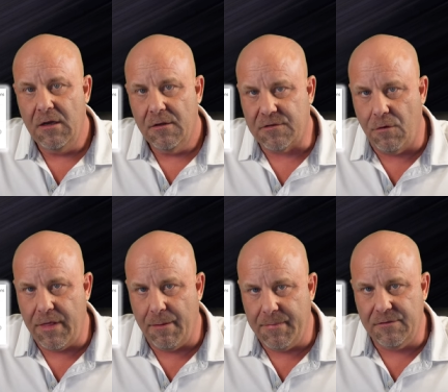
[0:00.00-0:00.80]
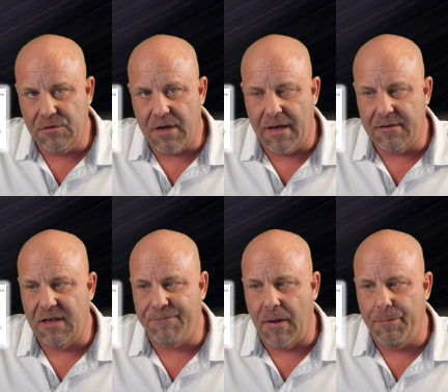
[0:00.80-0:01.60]
So that means, you guys,
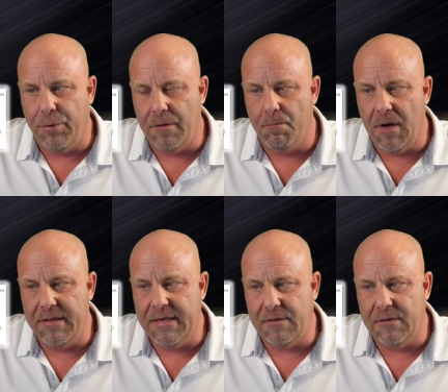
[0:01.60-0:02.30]
if I put money